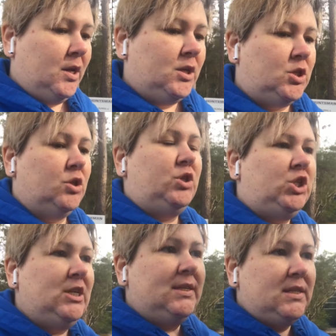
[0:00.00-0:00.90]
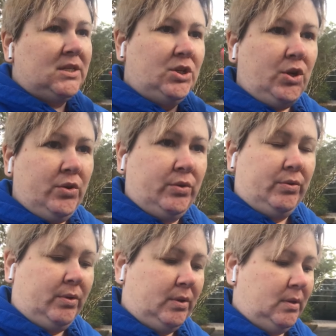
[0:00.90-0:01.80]
So Jesus
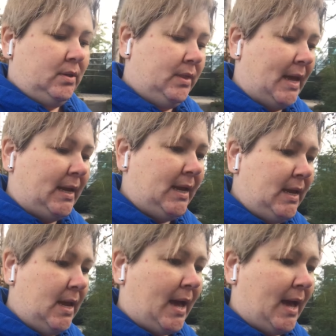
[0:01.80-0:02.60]
knew that he